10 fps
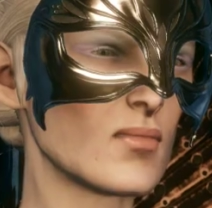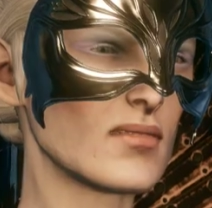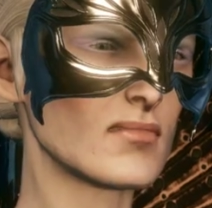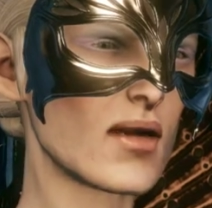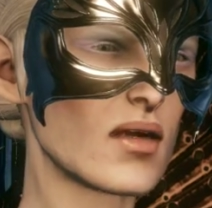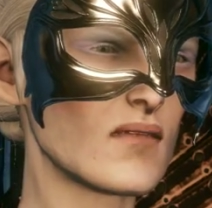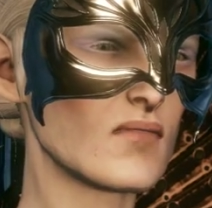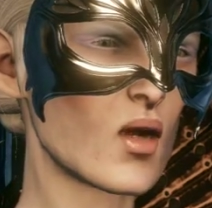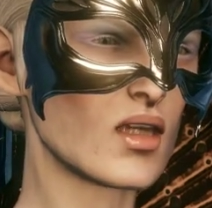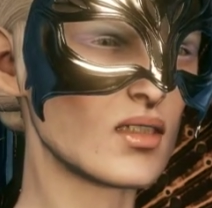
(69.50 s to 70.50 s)
will be a matter
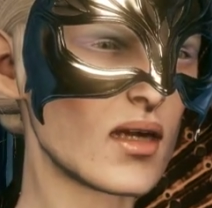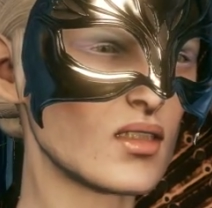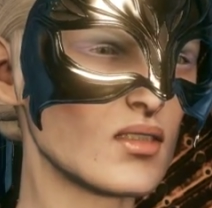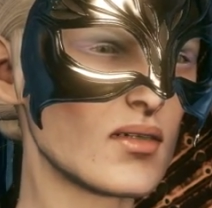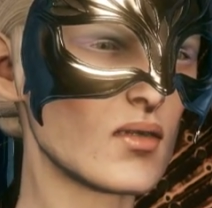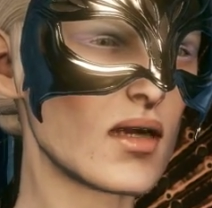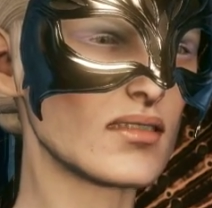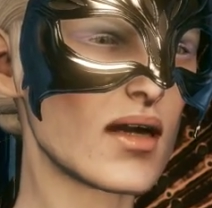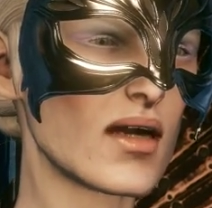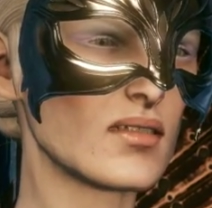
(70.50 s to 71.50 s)
for a judge to
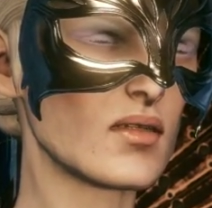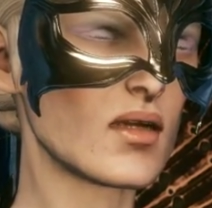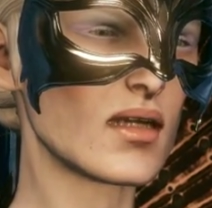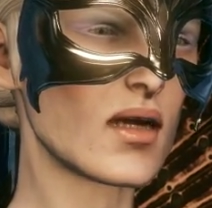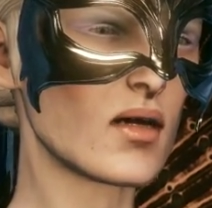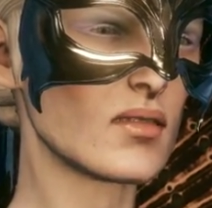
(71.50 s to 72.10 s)
decide, cousin.